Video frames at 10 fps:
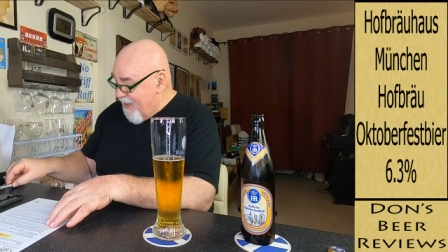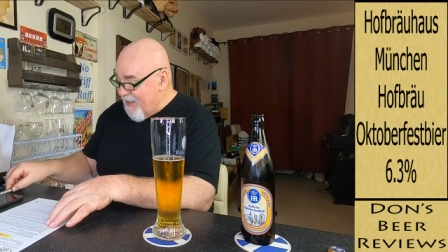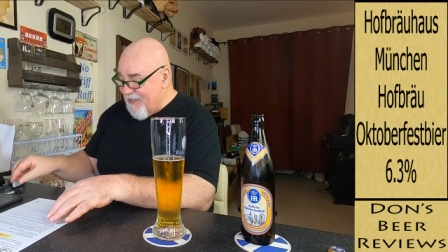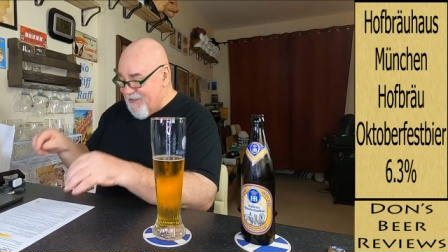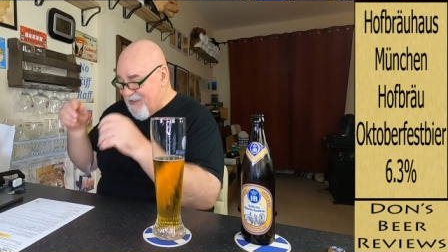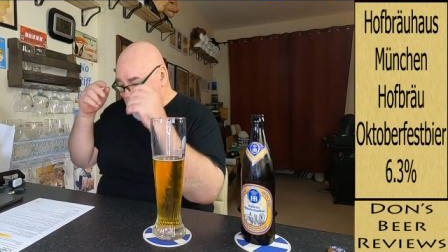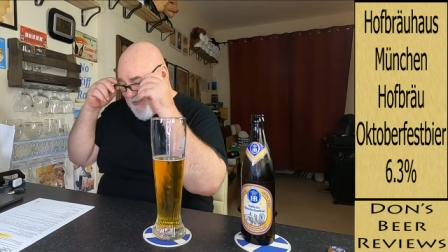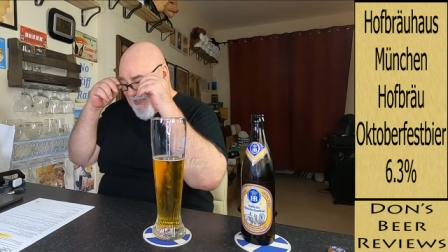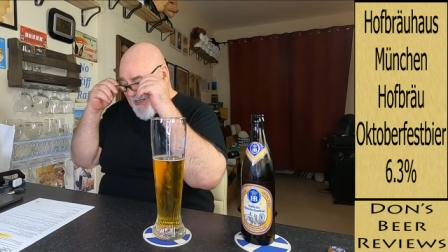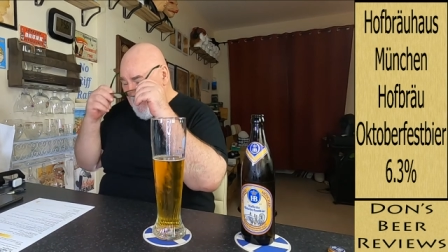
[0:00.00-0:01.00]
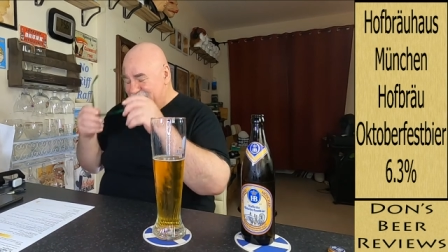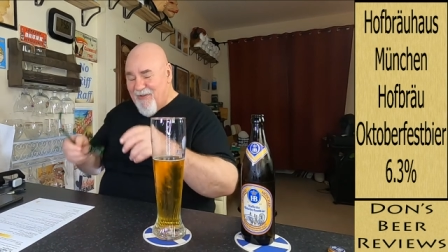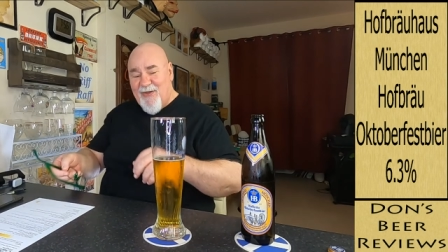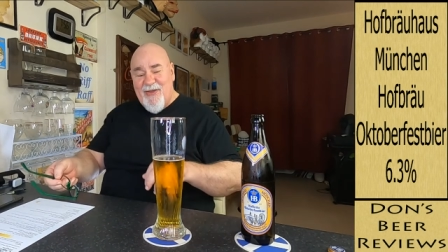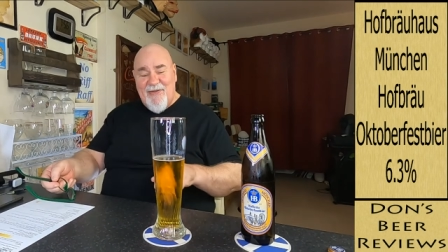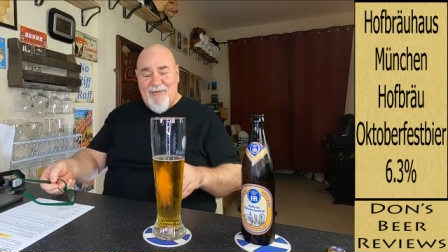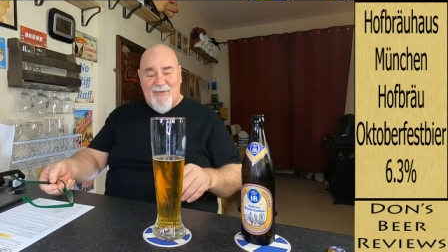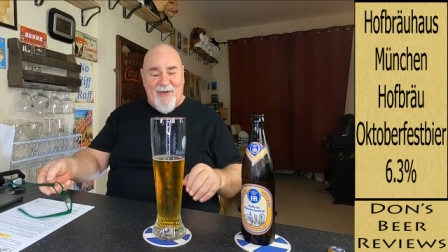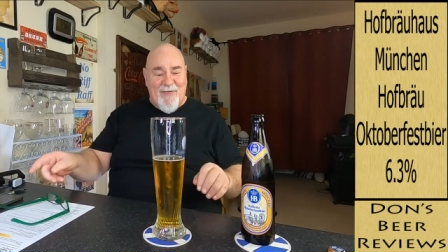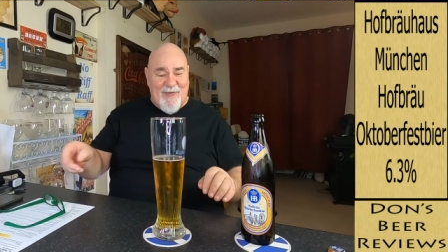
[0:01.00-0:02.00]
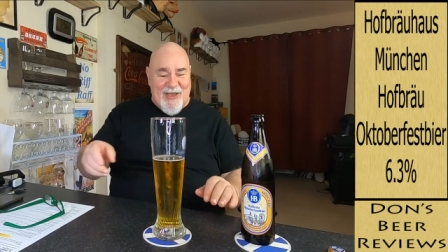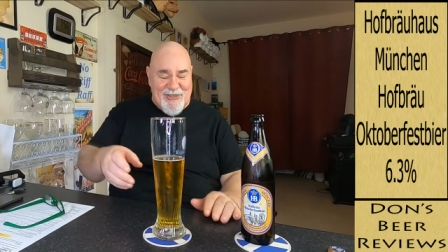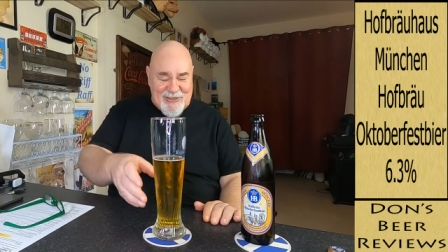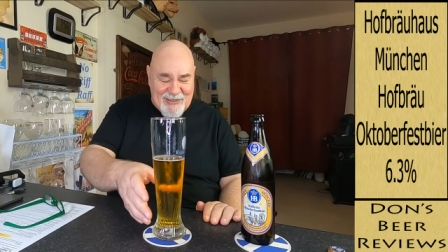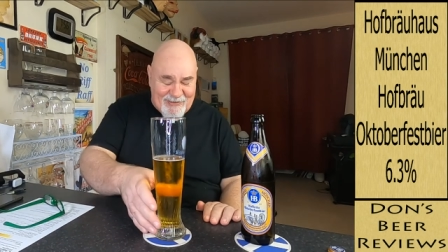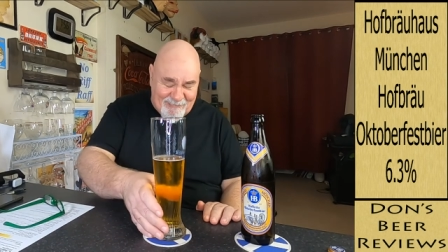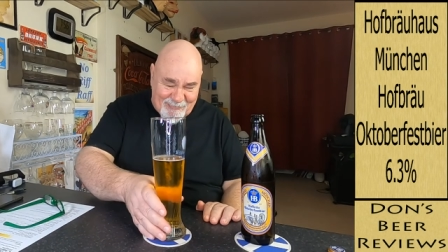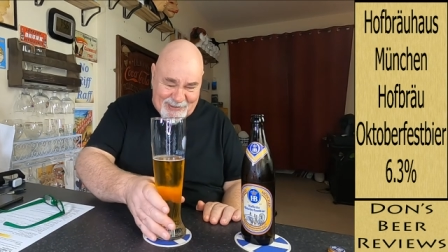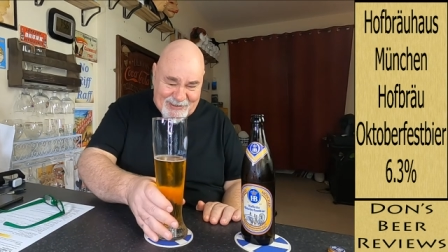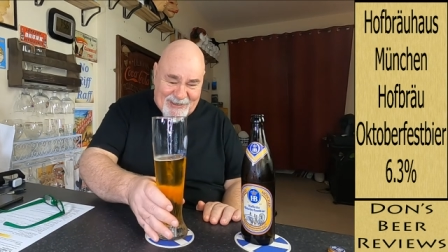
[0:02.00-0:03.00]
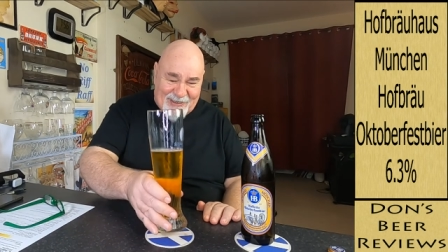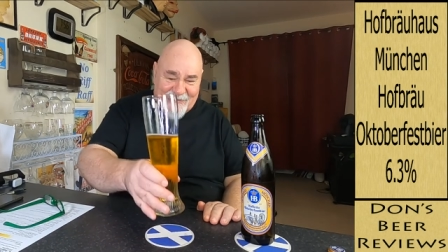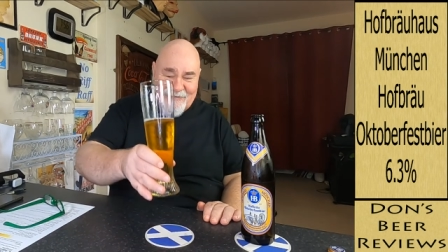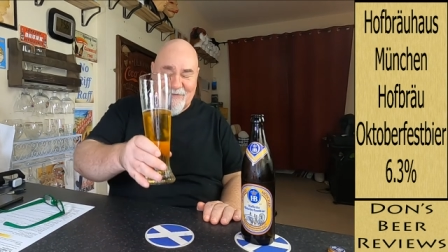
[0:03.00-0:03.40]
a nice, clean, refreshing beer.